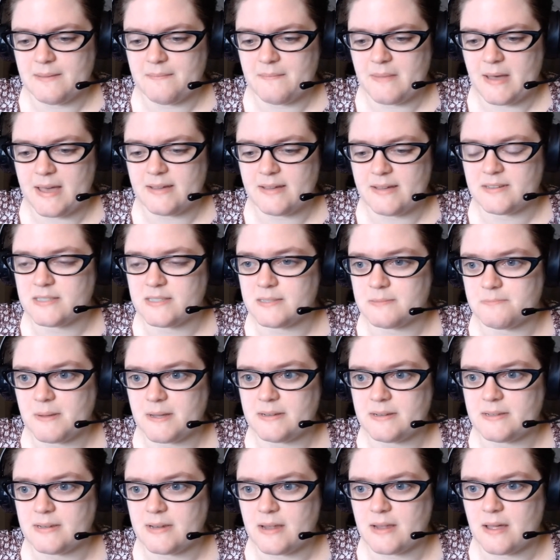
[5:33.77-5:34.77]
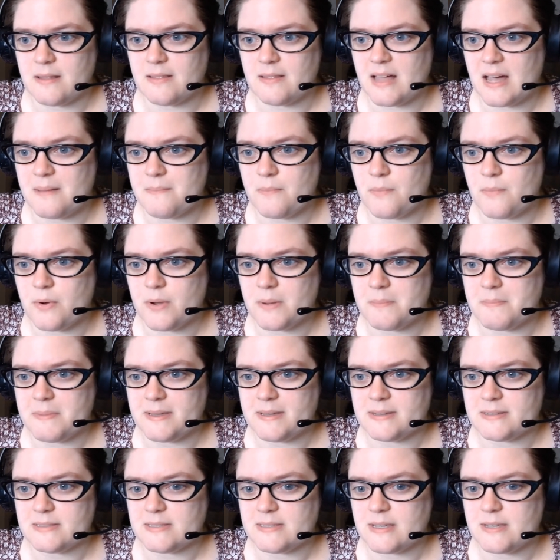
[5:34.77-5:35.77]
I expected a lot more
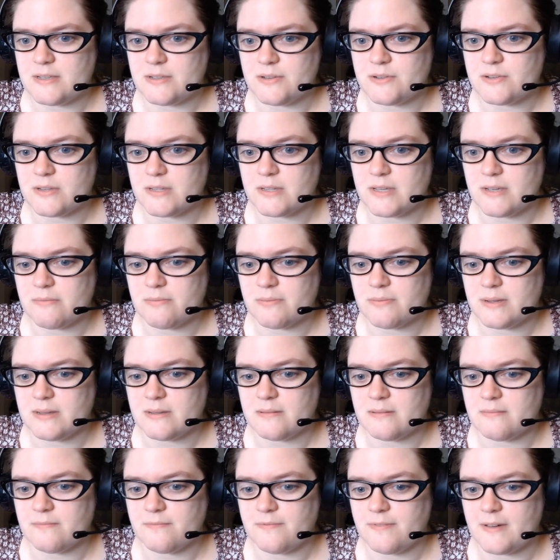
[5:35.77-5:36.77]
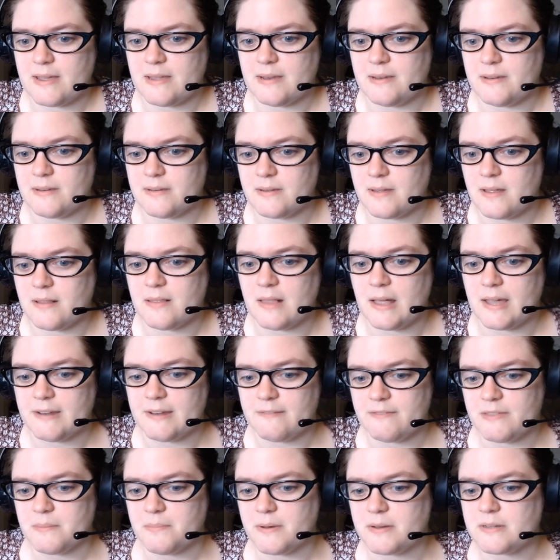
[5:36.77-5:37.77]
because I usually find a lot
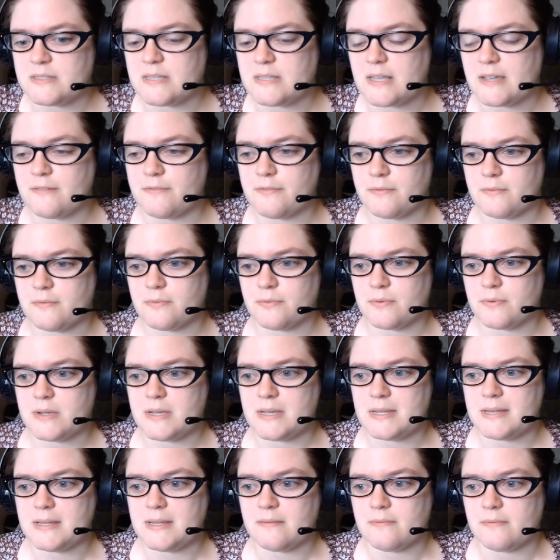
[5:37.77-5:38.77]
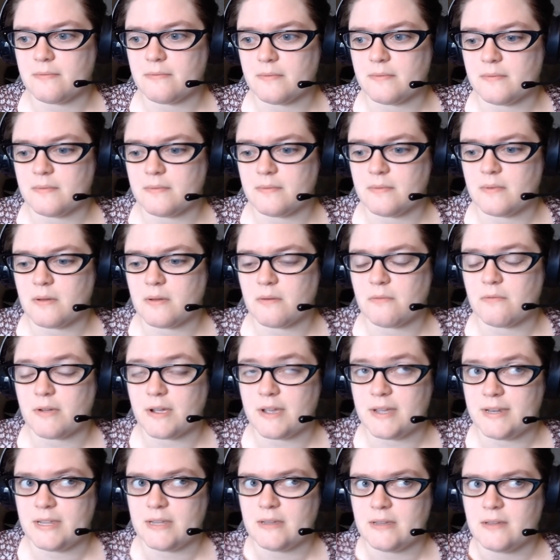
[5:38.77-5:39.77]
of the books I've
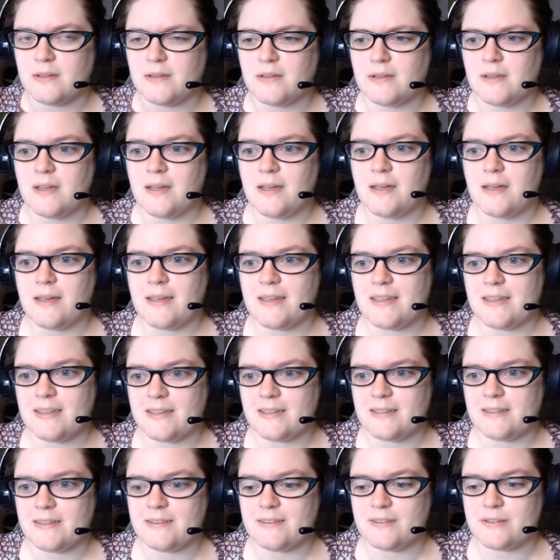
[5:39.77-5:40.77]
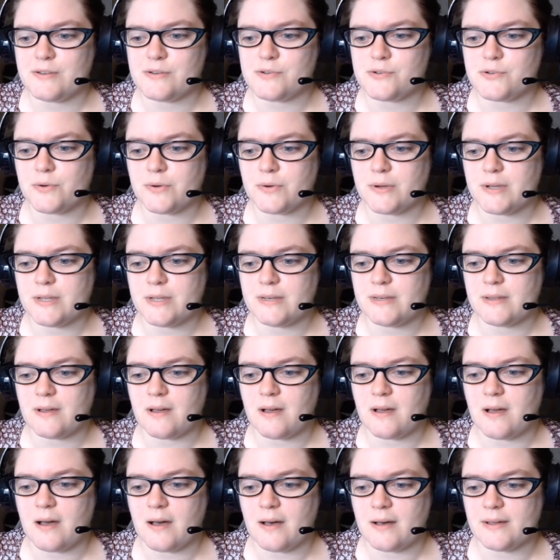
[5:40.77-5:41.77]
read and enjoyed
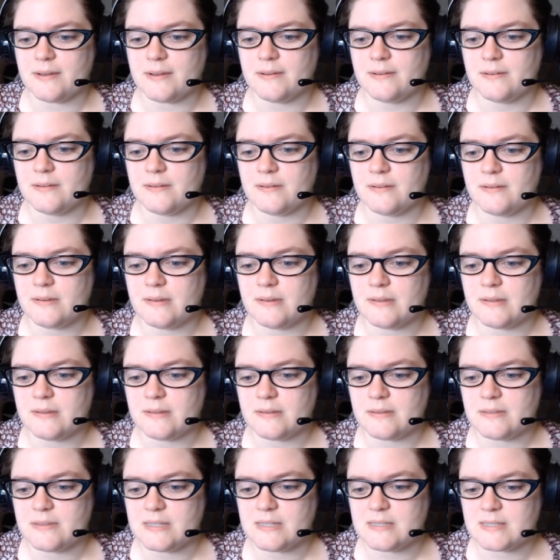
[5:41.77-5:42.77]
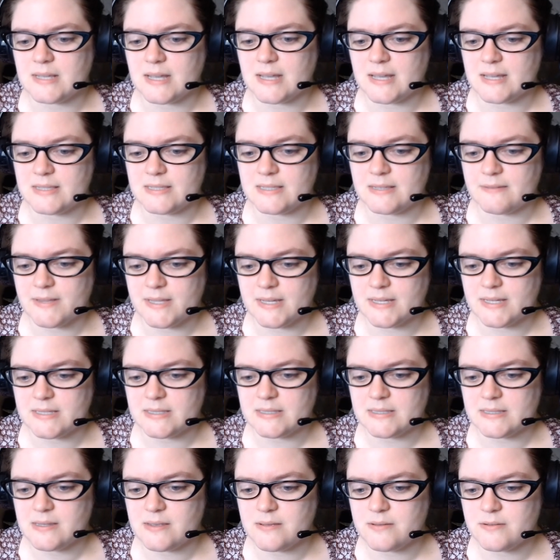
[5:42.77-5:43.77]
on these kinds of
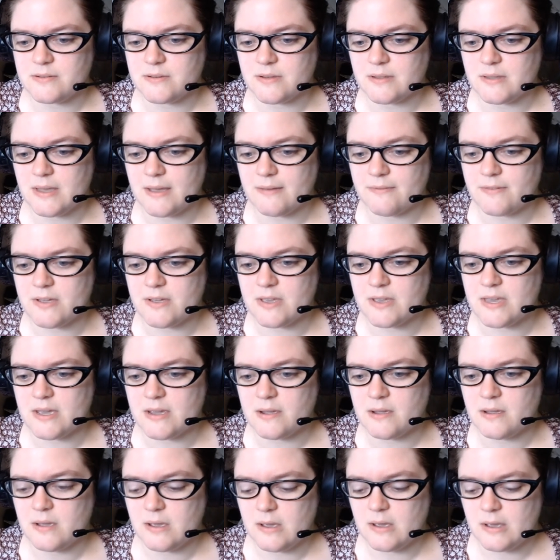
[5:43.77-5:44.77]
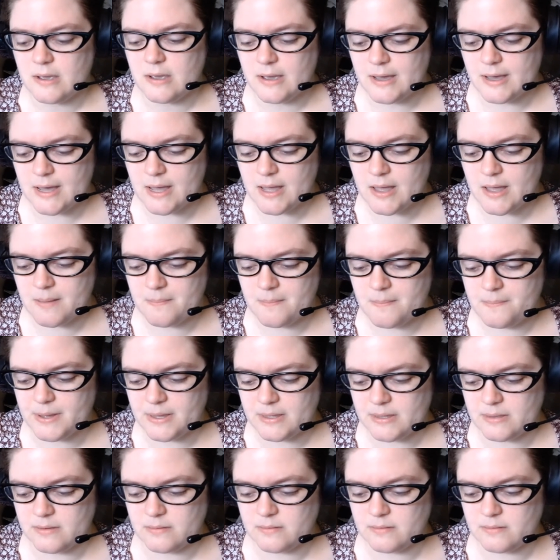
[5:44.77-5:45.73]
lists usually every year. But